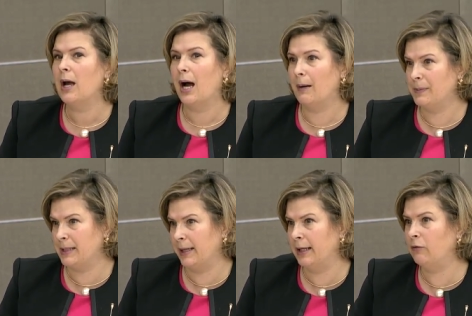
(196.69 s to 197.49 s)

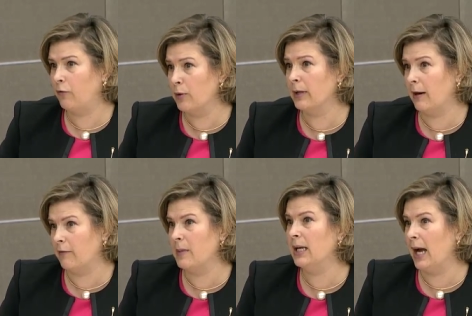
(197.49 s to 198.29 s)
upside for the
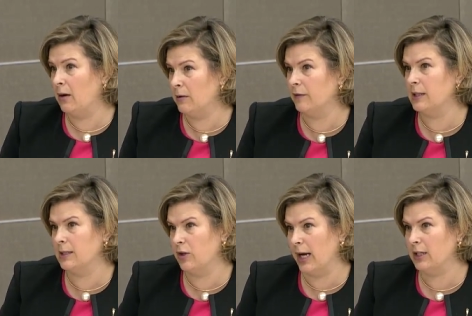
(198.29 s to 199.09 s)
government out of this
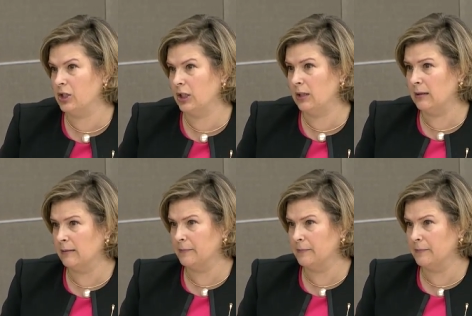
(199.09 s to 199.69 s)
strategy?